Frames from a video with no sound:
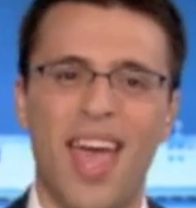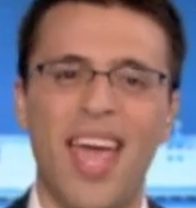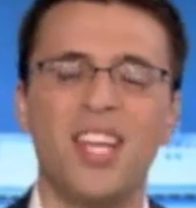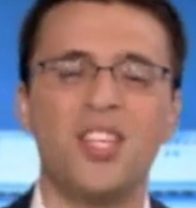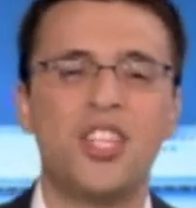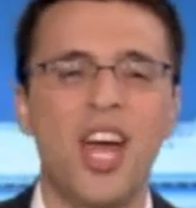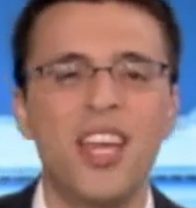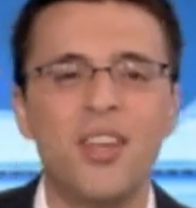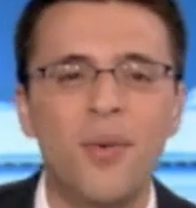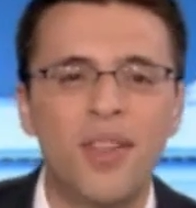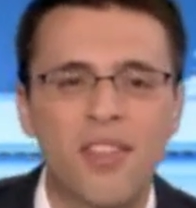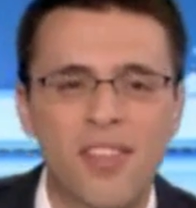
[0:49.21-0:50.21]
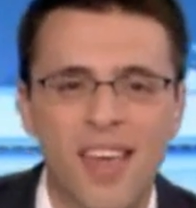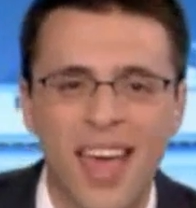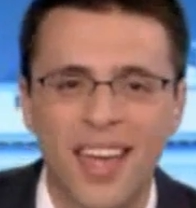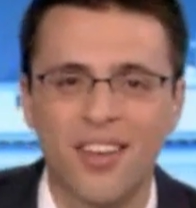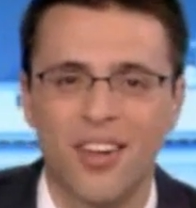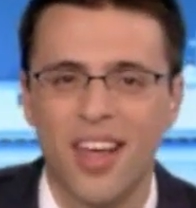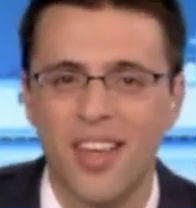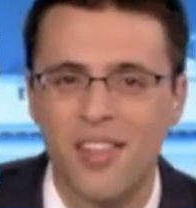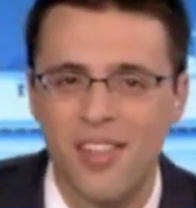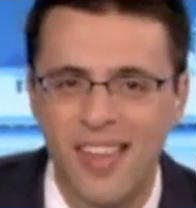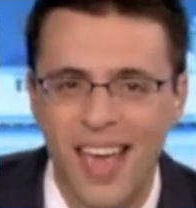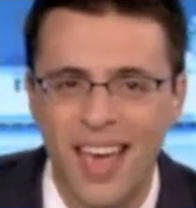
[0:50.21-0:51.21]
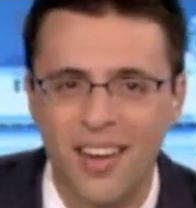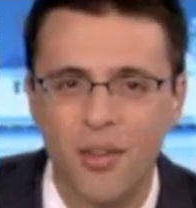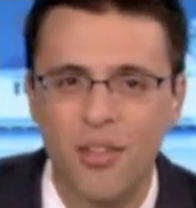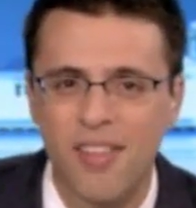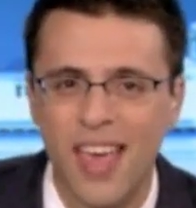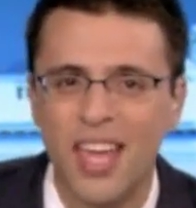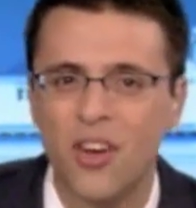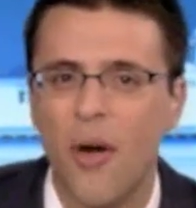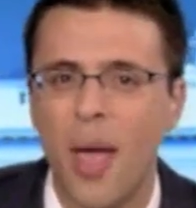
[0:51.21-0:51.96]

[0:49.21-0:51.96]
A genuine scandal, a scandal,